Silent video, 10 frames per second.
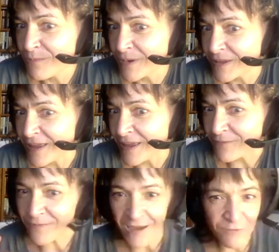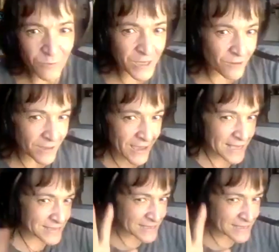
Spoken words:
But like 5-MeO like has this